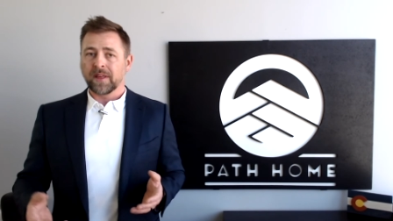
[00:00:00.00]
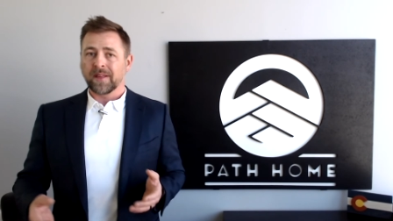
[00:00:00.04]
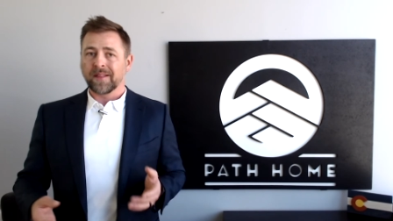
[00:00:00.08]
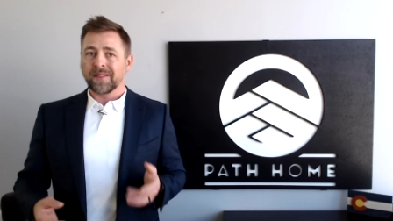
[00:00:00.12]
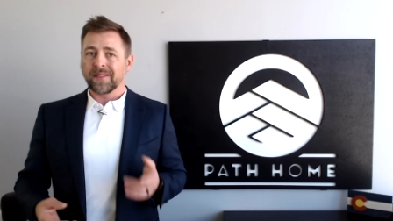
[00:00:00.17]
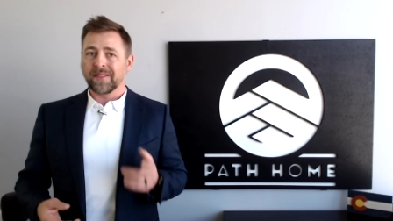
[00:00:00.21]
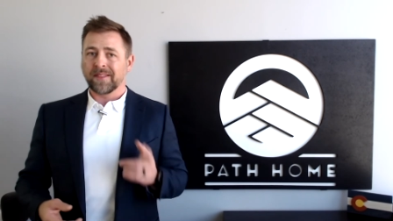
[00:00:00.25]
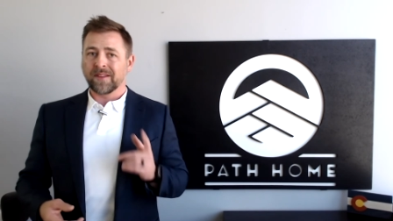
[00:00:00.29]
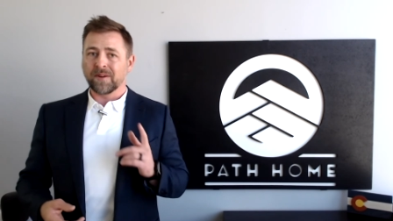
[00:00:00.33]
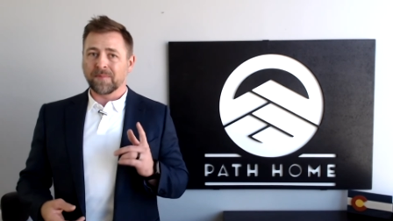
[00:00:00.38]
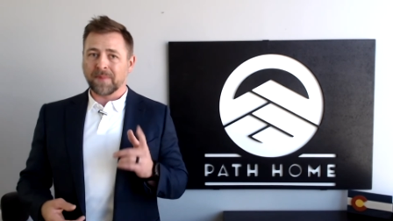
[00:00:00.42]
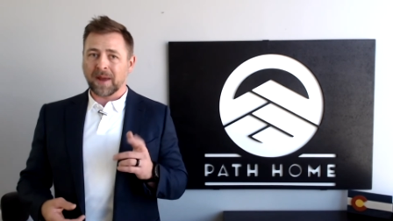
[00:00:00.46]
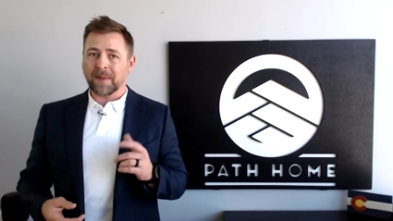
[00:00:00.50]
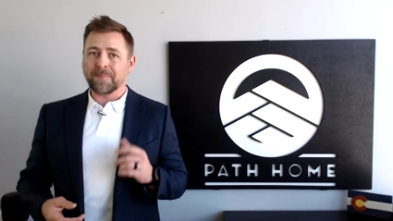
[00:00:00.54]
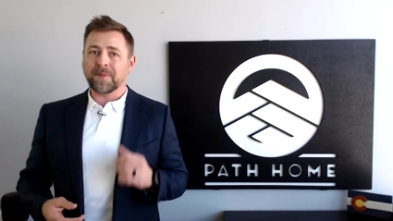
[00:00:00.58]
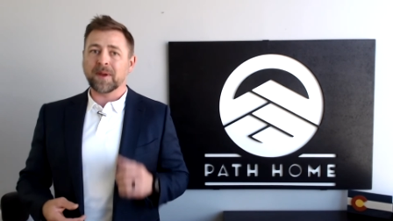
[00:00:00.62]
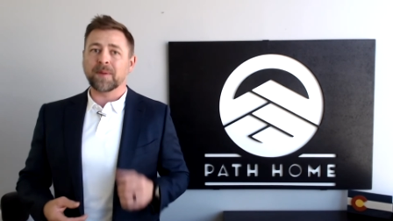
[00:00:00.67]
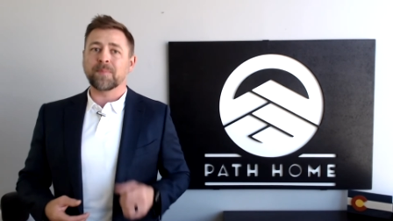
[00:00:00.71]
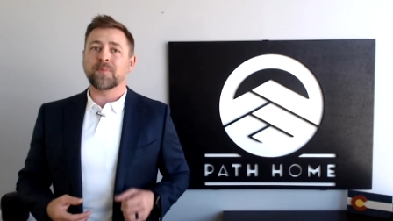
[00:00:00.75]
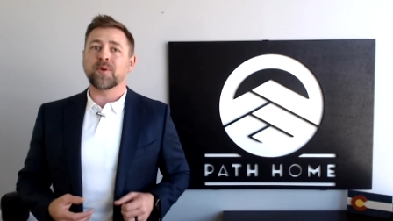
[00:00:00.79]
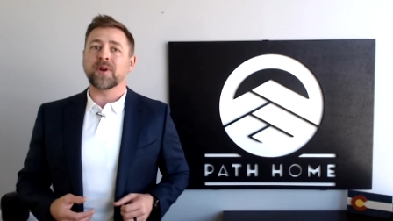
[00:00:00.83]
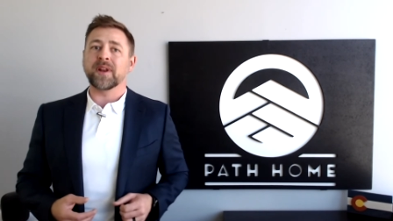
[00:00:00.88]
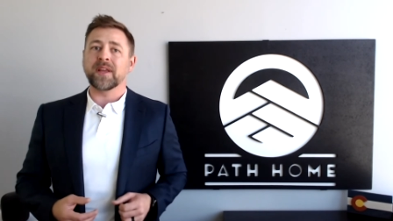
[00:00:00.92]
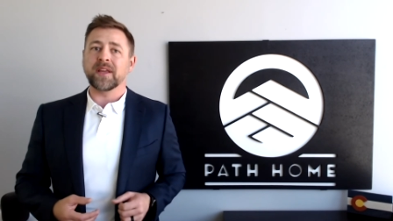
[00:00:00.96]
there might be
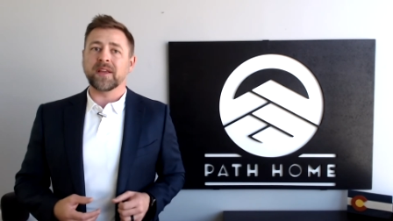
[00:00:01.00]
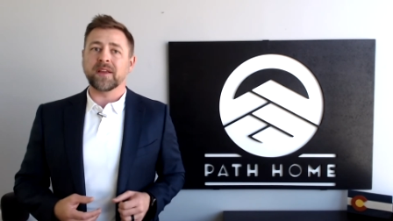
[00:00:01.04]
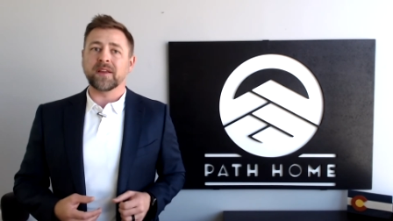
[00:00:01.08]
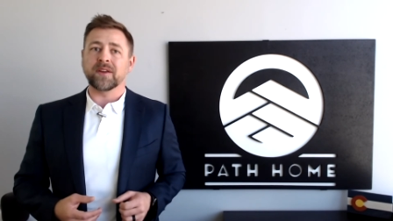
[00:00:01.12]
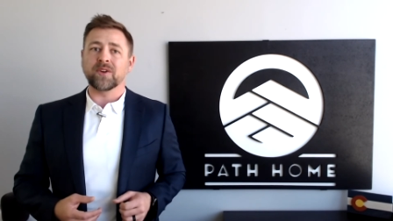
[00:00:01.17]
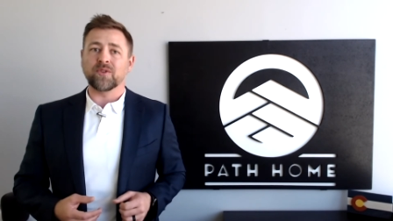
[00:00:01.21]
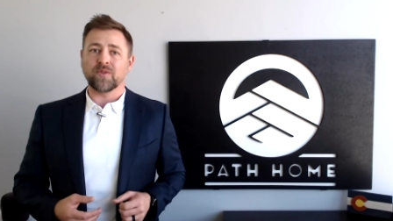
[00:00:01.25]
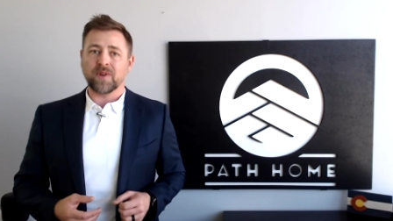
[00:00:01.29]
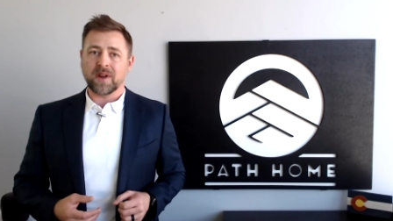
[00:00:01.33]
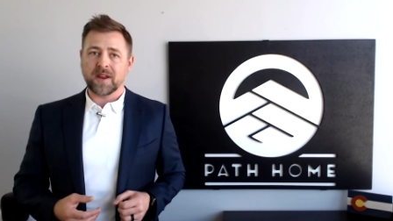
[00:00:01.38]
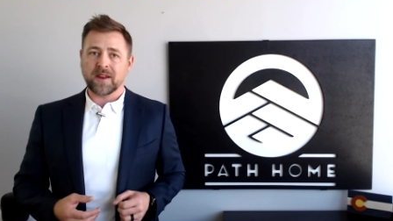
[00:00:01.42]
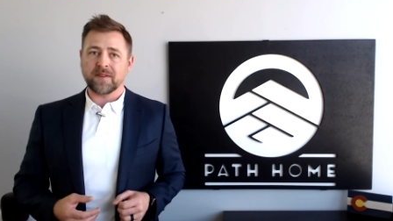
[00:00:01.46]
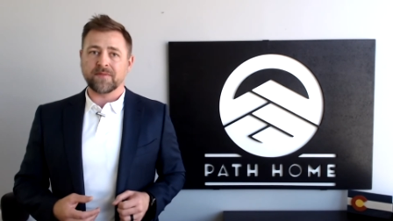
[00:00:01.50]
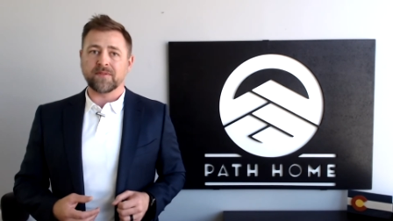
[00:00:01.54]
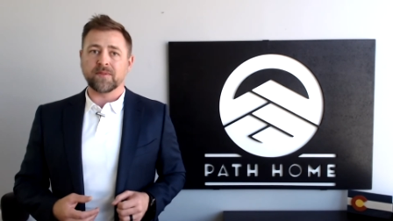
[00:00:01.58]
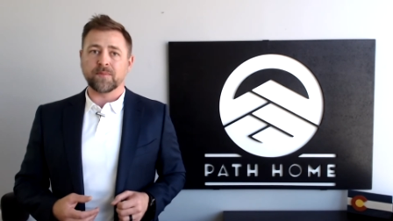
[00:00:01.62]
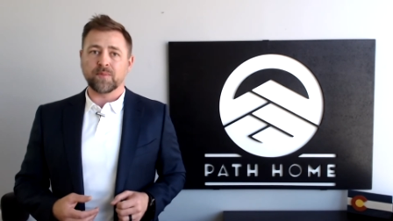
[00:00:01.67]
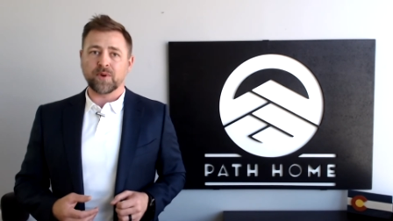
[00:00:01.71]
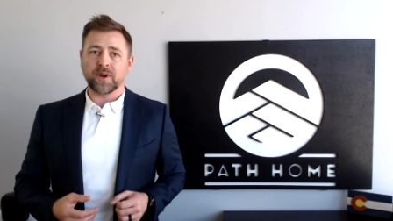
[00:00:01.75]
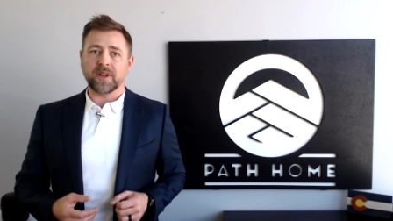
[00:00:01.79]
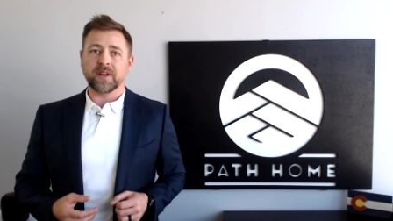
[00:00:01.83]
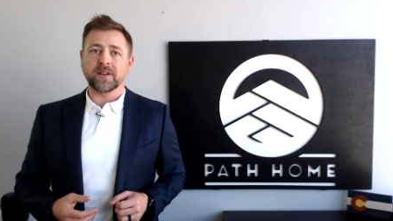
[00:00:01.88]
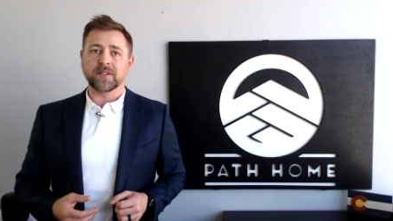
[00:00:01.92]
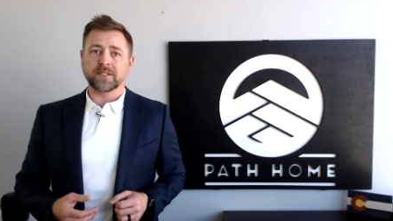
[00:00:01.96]
a pretty creative and
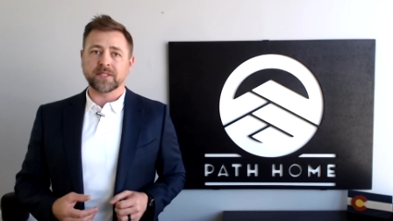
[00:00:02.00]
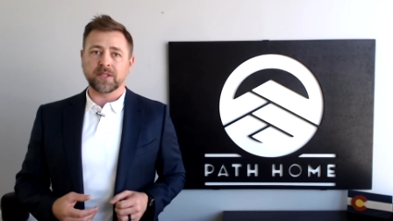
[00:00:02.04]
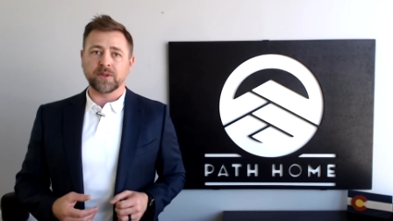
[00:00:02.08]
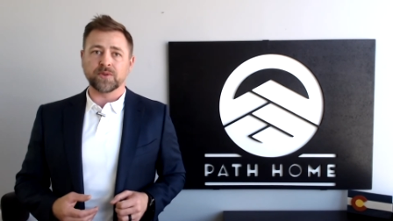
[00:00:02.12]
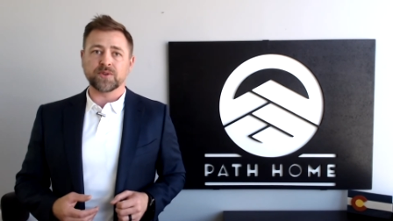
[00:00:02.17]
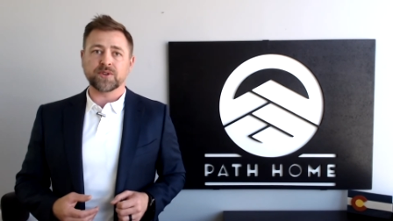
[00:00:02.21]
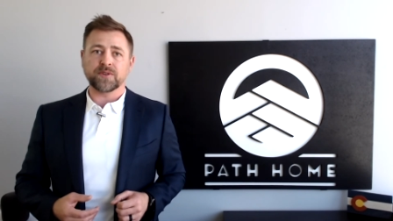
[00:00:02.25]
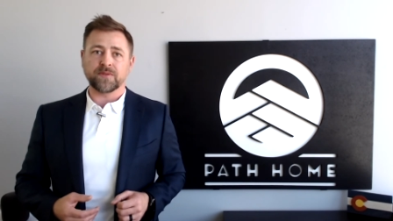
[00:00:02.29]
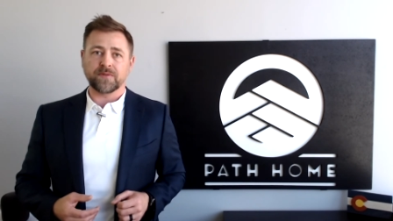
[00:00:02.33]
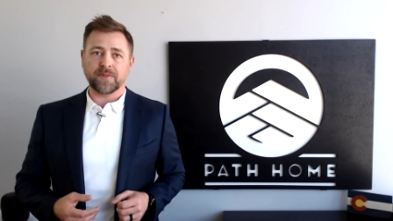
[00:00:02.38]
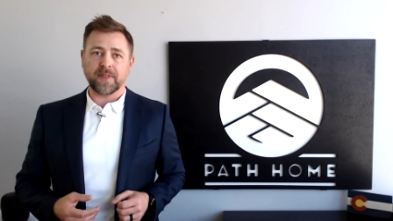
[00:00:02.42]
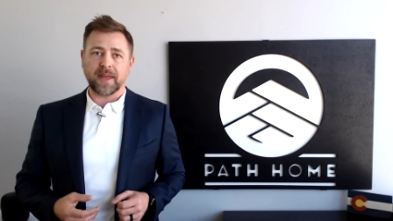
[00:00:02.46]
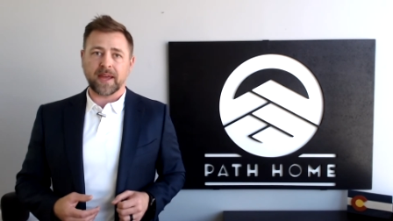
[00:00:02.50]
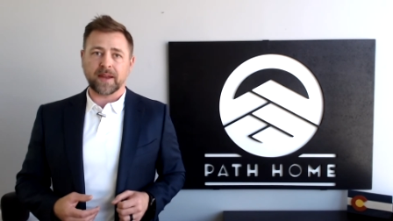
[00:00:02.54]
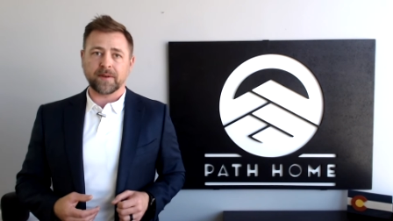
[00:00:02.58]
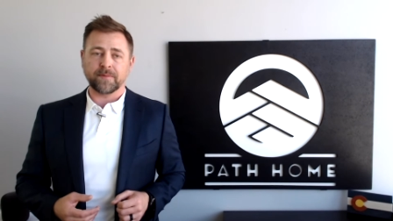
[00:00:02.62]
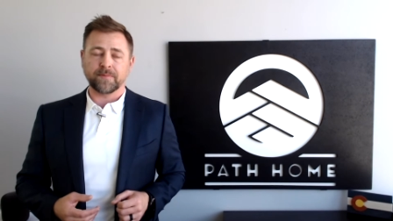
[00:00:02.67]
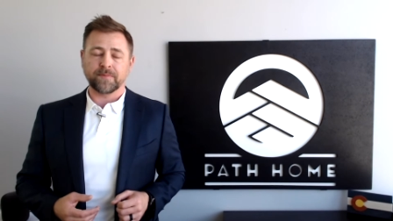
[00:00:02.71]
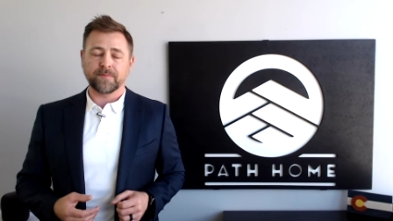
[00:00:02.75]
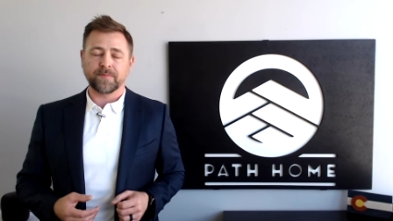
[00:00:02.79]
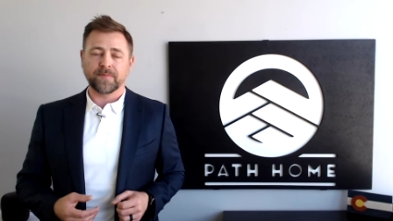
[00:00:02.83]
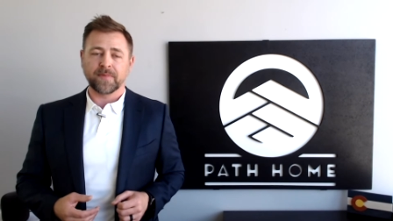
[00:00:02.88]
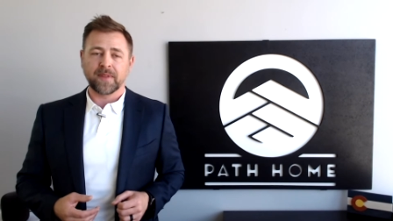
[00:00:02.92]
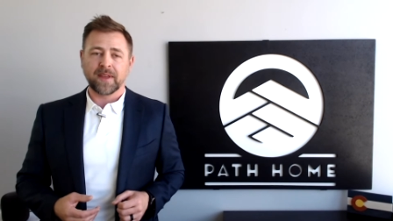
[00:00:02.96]
pretty good solution for that.